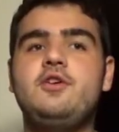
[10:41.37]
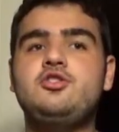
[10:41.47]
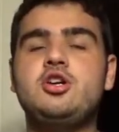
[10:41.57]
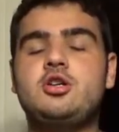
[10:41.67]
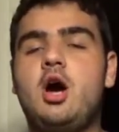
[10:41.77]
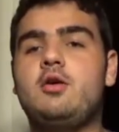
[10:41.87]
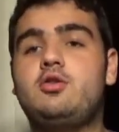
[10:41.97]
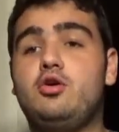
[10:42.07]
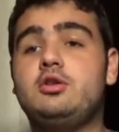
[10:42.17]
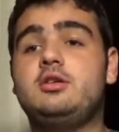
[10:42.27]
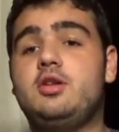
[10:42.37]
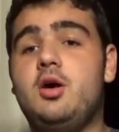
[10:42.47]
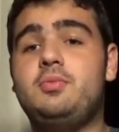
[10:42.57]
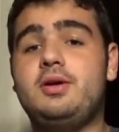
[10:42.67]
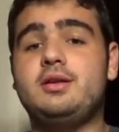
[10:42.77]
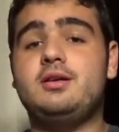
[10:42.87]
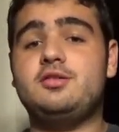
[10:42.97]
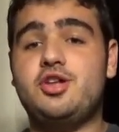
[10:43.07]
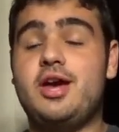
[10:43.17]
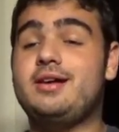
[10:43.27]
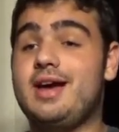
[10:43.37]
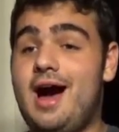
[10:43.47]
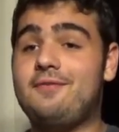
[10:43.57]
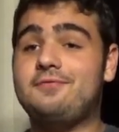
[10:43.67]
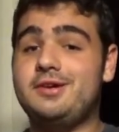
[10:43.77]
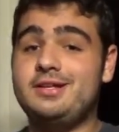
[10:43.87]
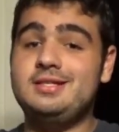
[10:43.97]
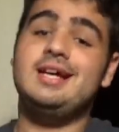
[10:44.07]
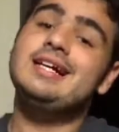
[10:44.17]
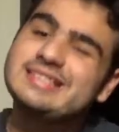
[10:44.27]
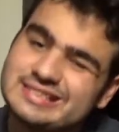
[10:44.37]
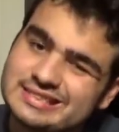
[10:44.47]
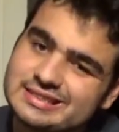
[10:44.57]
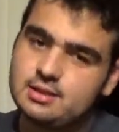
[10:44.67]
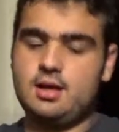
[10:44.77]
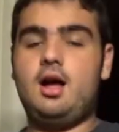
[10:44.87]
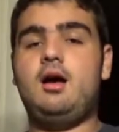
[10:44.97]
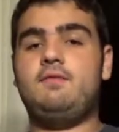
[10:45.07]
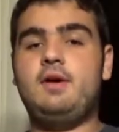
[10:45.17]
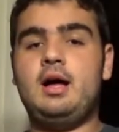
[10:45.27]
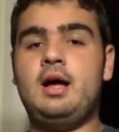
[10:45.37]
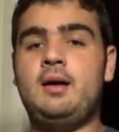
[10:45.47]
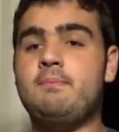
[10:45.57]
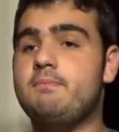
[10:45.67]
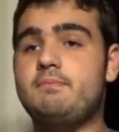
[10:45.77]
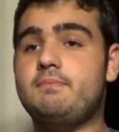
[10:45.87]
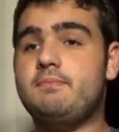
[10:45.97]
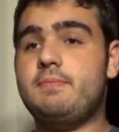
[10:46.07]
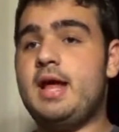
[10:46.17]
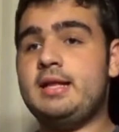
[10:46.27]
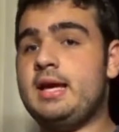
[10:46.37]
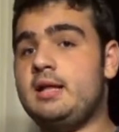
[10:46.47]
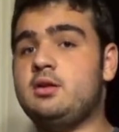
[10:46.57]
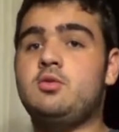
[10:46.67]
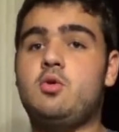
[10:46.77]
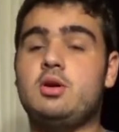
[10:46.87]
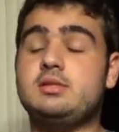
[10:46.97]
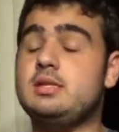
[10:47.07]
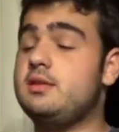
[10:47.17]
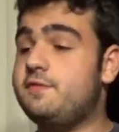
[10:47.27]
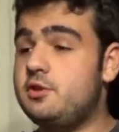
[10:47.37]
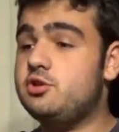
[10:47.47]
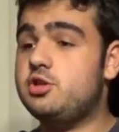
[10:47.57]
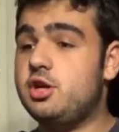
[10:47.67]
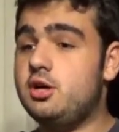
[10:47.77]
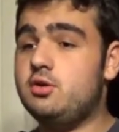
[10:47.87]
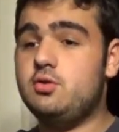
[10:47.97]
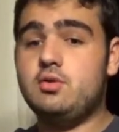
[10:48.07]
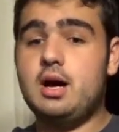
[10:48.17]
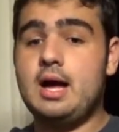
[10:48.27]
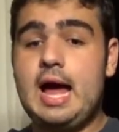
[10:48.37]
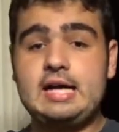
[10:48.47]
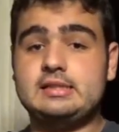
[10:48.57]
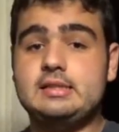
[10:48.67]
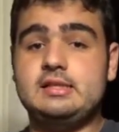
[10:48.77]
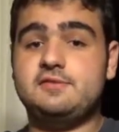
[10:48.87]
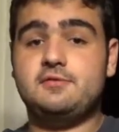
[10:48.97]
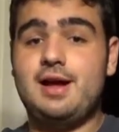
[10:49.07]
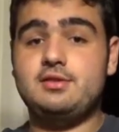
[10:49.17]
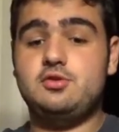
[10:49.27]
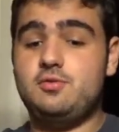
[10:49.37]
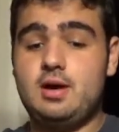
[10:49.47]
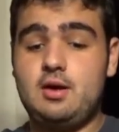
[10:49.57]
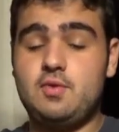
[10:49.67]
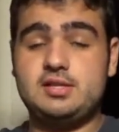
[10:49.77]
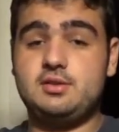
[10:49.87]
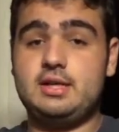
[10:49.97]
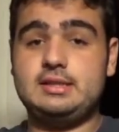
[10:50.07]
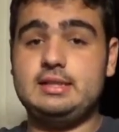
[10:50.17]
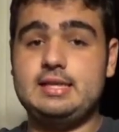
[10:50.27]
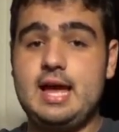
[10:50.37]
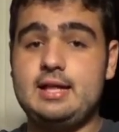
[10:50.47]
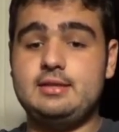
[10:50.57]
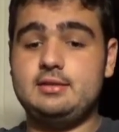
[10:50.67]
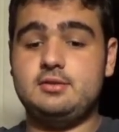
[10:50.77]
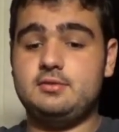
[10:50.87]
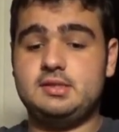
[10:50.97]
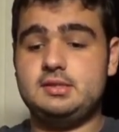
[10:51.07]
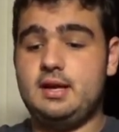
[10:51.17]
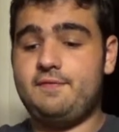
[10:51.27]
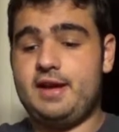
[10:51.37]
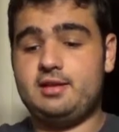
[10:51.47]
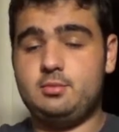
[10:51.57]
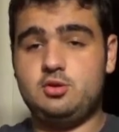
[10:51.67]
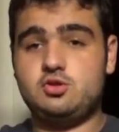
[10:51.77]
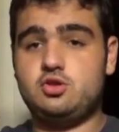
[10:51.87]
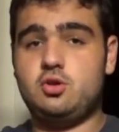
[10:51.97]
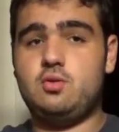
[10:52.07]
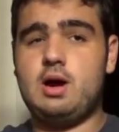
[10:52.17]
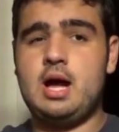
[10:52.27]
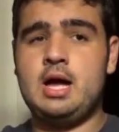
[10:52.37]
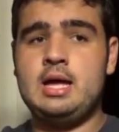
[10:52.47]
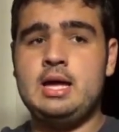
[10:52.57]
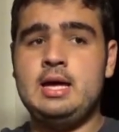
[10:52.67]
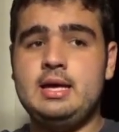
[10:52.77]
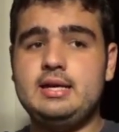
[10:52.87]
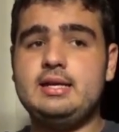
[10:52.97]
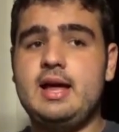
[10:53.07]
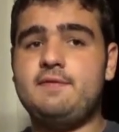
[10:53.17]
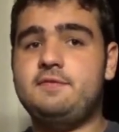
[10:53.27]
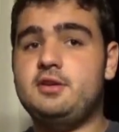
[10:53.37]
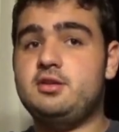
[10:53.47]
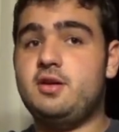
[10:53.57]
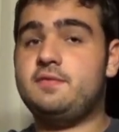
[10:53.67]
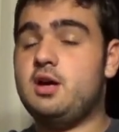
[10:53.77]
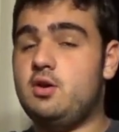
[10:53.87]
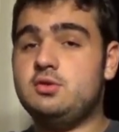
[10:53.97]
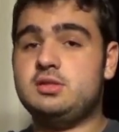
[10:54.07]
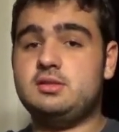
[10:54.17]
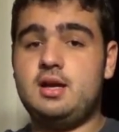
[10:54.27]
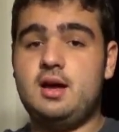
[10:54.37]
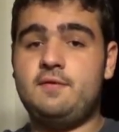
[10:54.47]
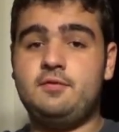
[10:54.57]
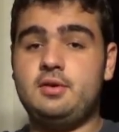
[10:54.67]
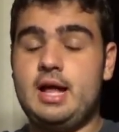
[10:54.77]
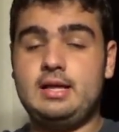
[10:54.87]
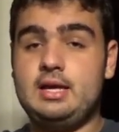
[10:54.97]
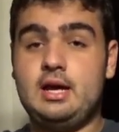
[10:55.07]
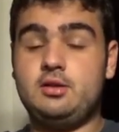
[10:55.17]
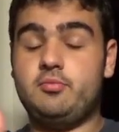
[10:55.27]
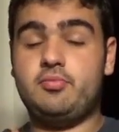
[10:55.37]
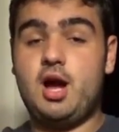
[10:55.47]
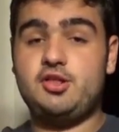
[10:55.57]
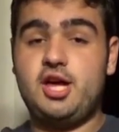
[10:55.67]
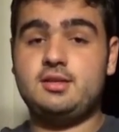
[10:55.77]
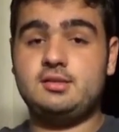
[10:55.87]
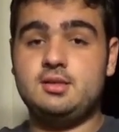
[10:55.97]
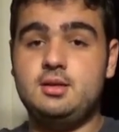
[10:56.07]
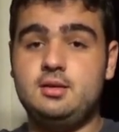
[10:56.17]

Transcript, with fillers: future Go Golden Globe winner Jake Gottfried, of uh, many other awards in the future, who uh, asked his friend to uh, resurrect the dead into stuffed animals so uh, he can have footage of ghosts uh, for any unknown projects.